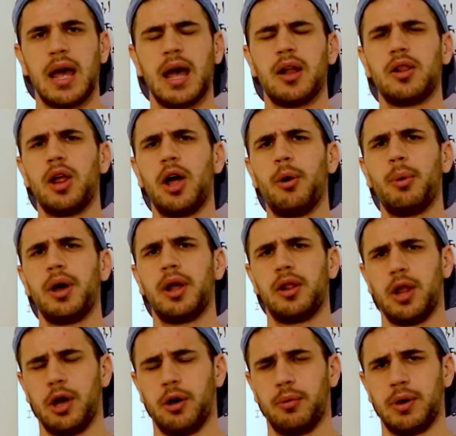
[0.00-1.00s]

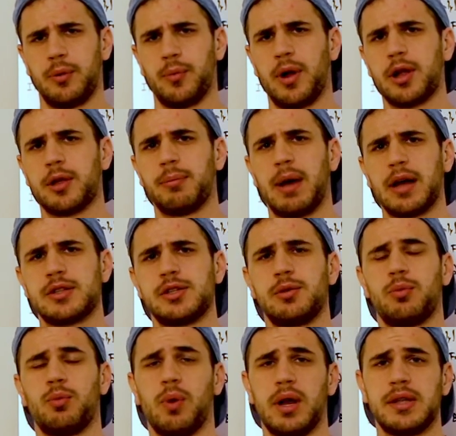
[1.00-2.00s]
Hello, and welcome back
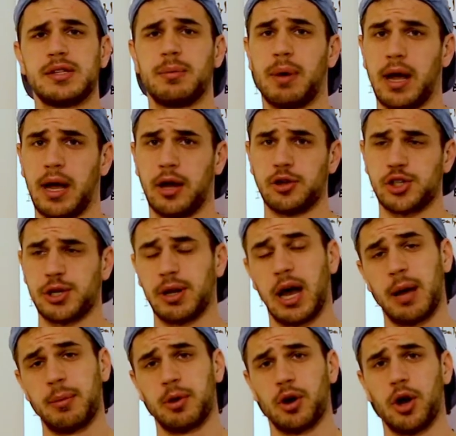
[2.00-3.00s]
to What is a Biology?
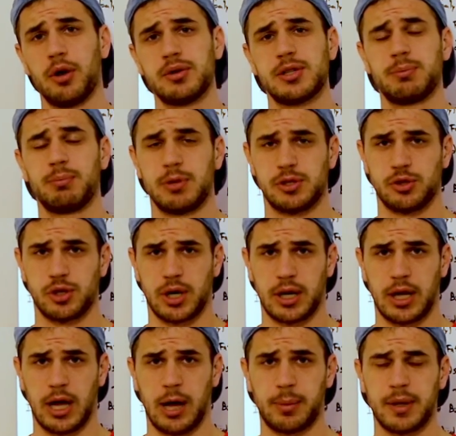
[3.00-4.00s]
I'm your host, Mr.
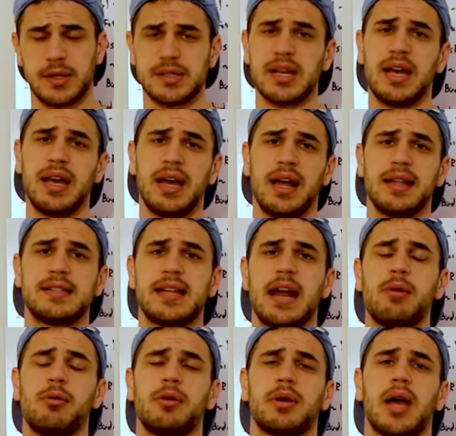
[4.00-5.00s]
Johnny Hopkins, and
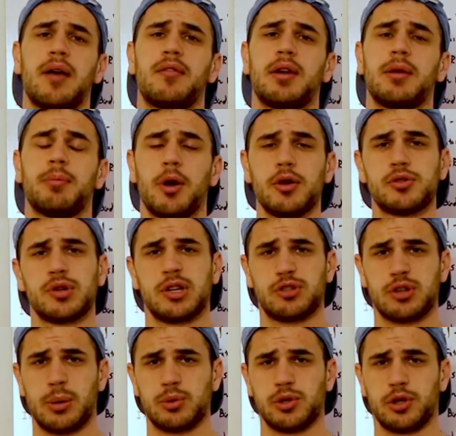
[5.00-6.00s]
today we're covering
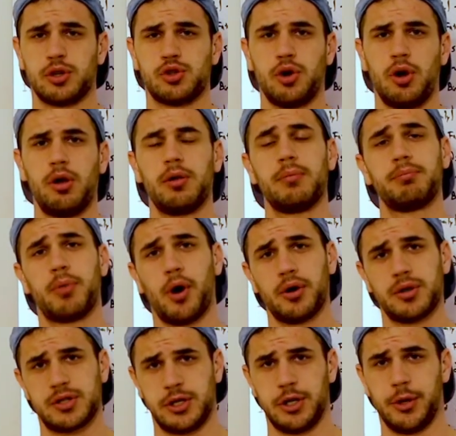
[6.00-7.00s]
post-transcriptional control,
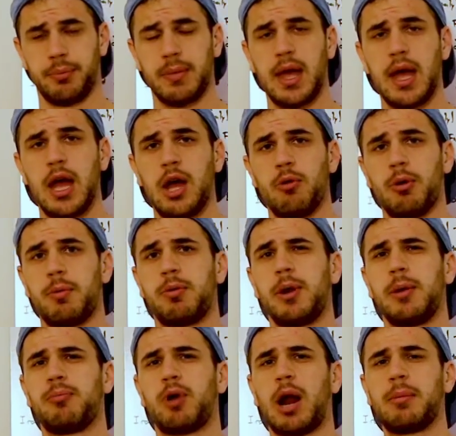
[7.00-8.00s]
part 2. We'll
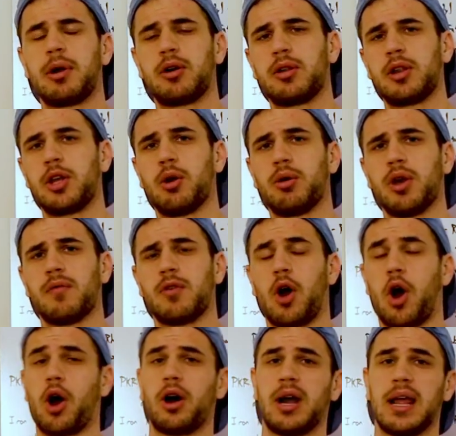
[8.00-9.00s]
be primarily going over
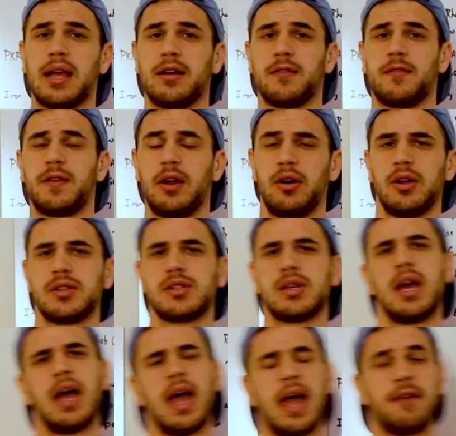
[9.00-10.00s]
RNA
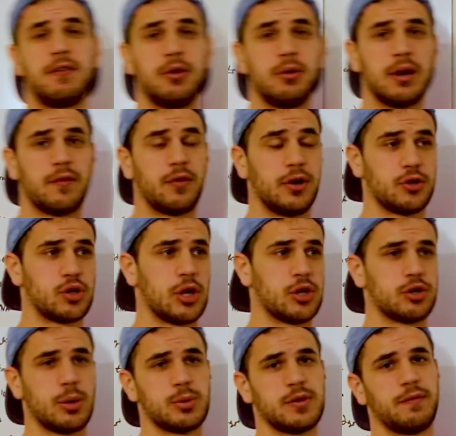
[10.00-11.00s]
interference, a few different
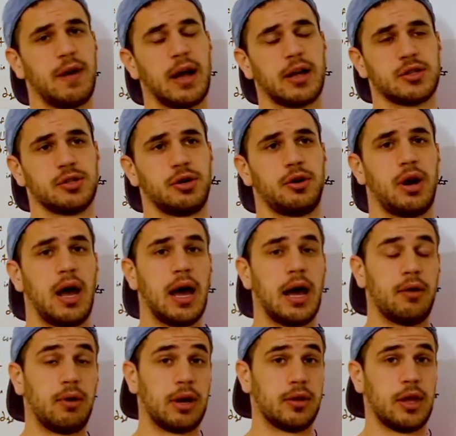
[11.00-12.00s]
transcription factor
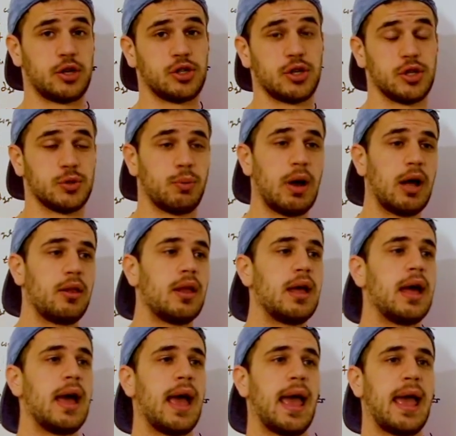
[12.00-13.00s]
regulation as
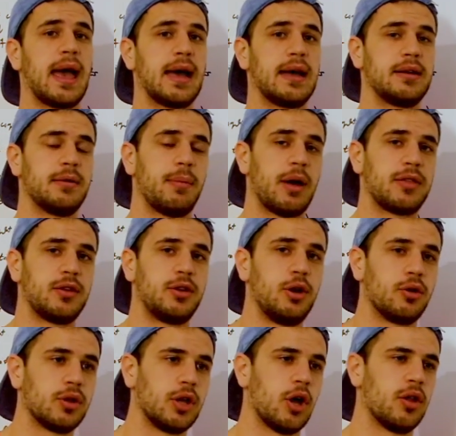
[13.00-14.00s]
well, and about the
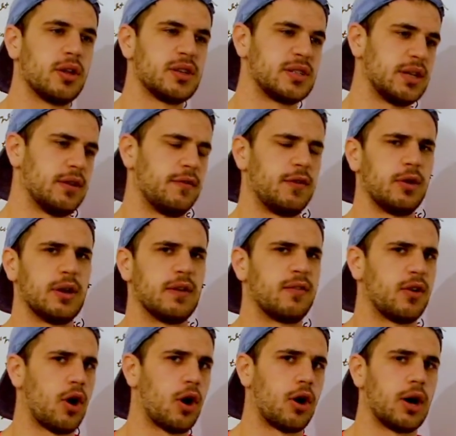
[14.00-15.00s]
nucleolus and a few
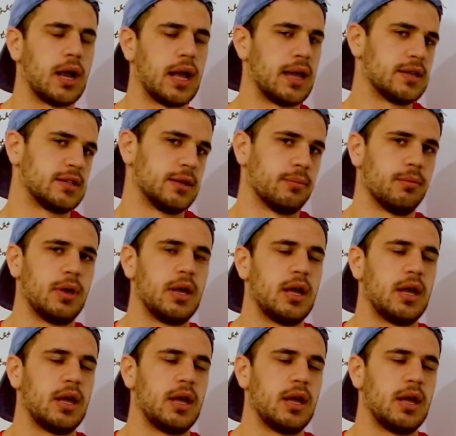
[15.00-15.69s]
different RNAs, some